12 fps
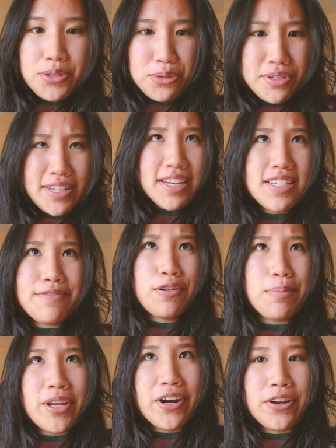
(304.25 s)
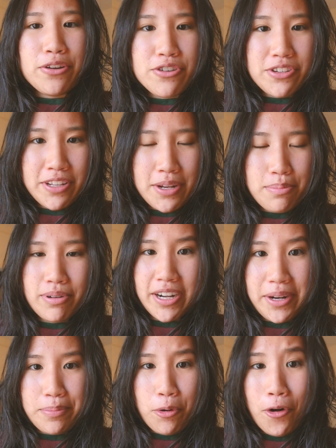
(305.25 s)
Tuesdays for me are usually
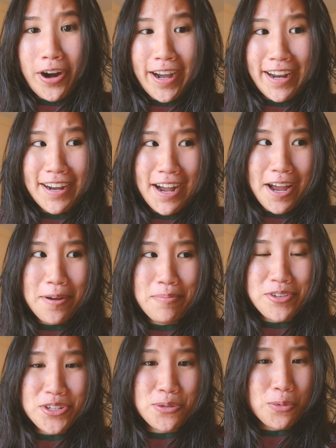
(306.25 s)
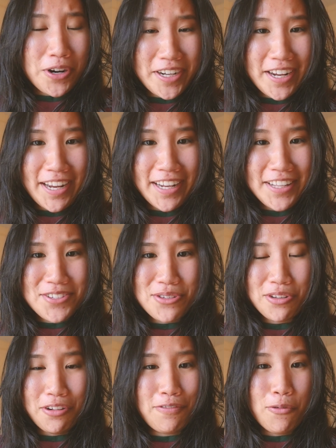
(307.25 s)
pretty boring. I'm just working
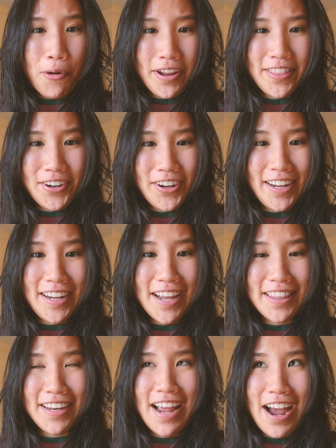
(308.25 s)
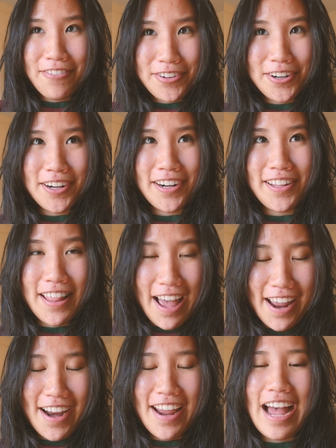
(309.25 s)
until four thirty, and then after
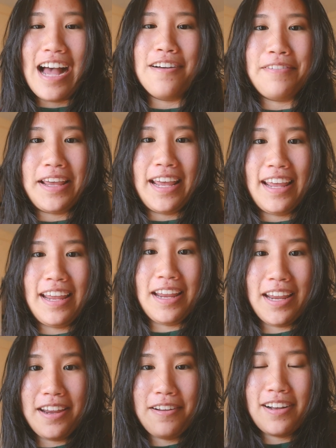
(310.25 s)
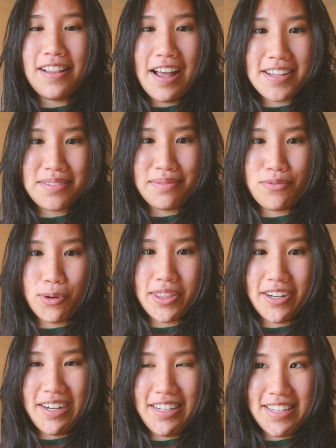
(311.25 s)
that I have a class from four
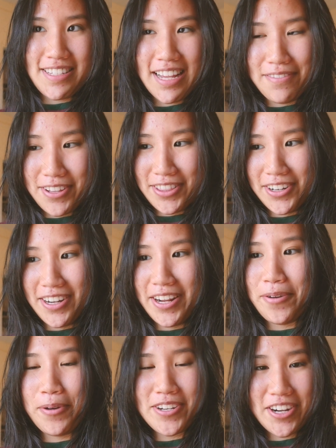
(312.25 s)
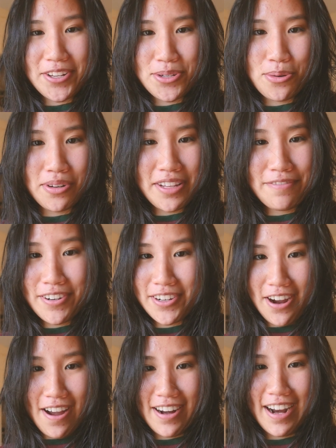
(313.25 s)
thirty to seven thirty, which I totally
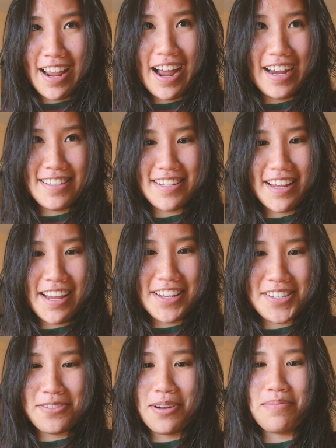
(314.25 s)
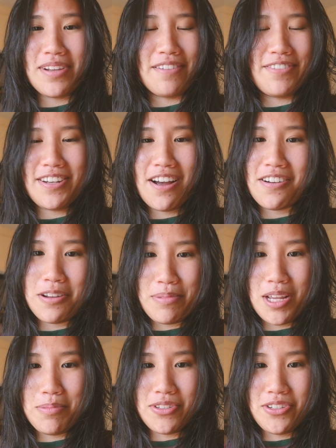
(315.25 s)
forgot I had today, so I'm definitely not going to
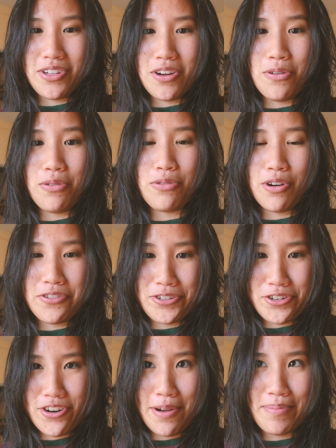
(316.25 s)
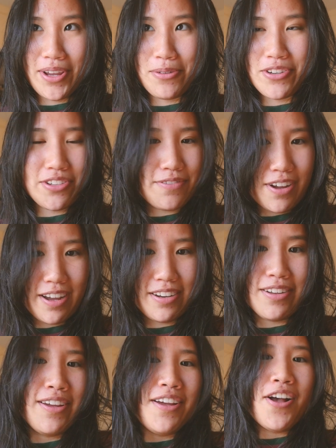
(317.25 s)
be able to go grocery shopping, which is fine.
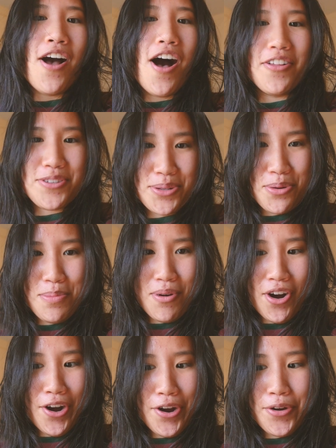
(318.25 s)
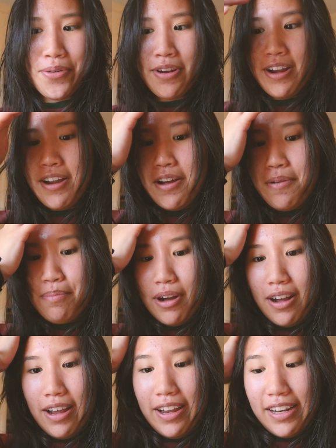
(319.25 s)
I'll just go tomorrow.
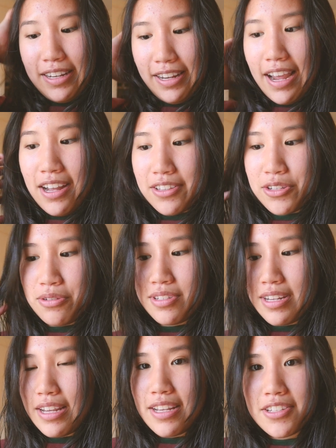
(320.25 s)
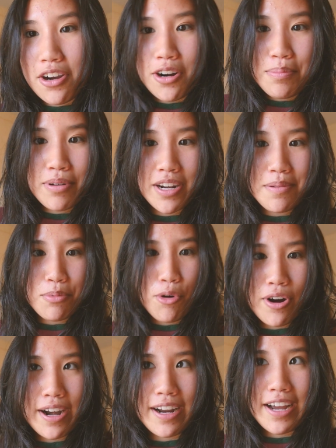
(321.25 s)
But yeah, Tuesdays are pretty
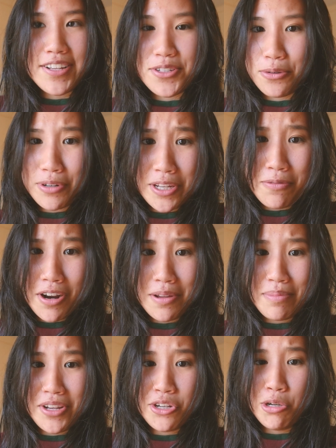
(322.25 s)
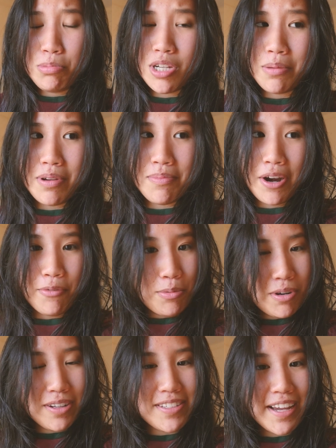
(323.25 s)
boring. I don't really want to be cooped up in my room
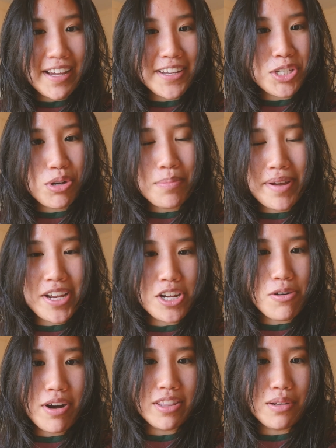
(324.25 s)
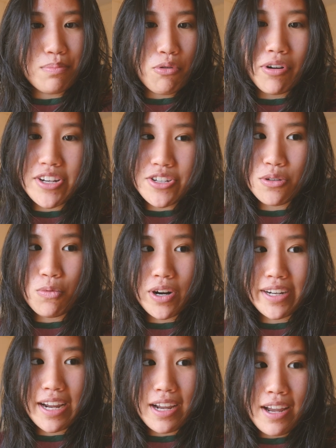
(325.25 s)
all day, so I might go on the porch to
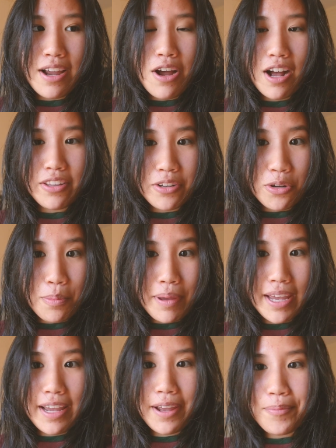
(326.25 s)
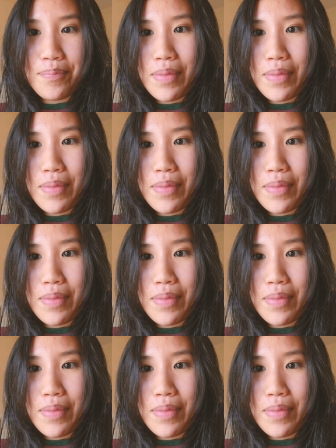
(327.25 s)
work a little bit.